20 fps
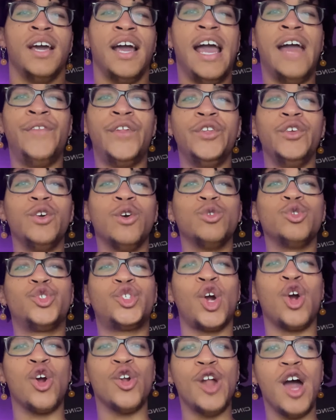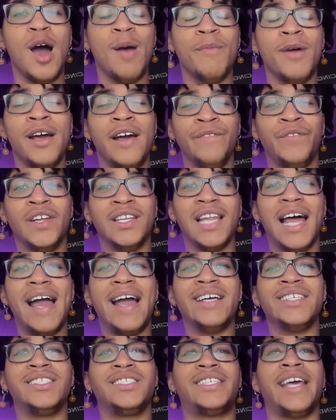And then you're going to turn up the
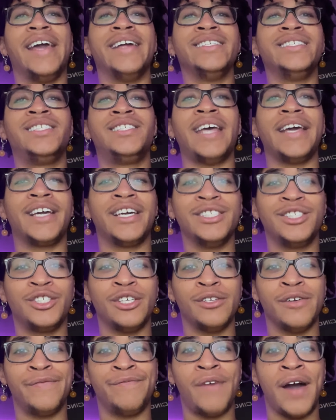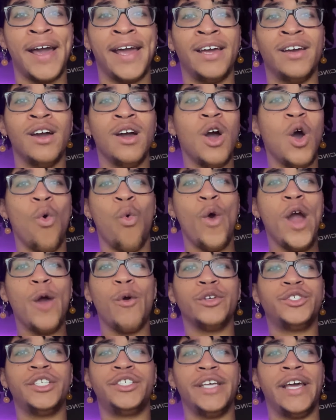last 10 seconds of the fight. Where
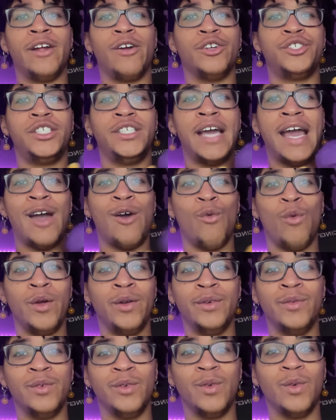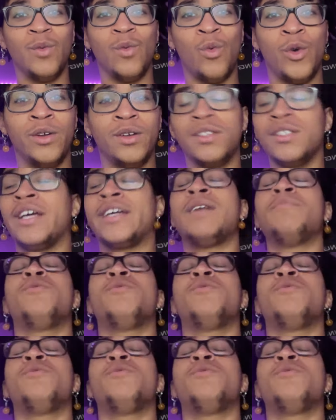was his energy at when, when, like, come